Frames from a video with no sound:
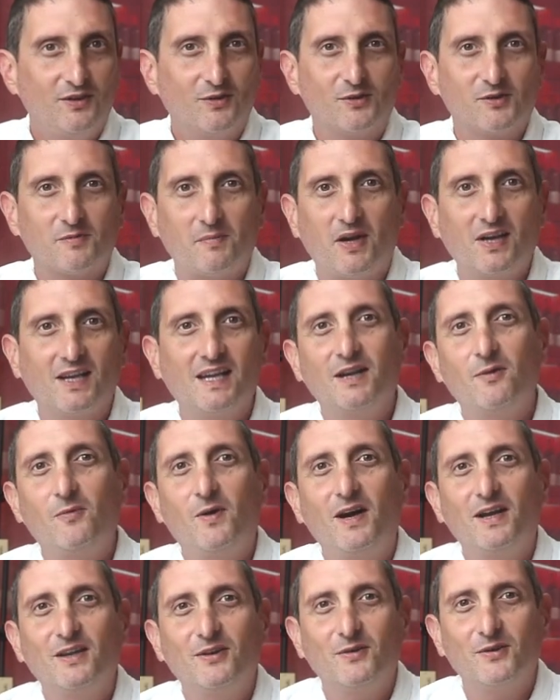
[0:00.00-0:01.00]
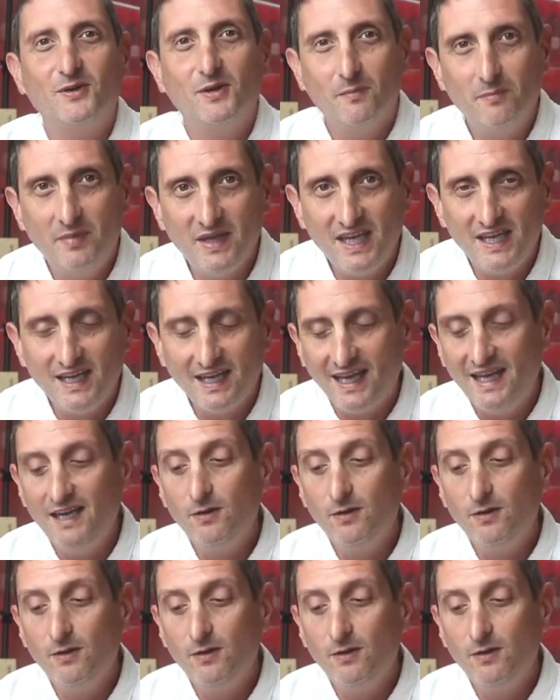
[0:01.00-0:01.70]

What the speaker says: in your sparkling wine or your beer,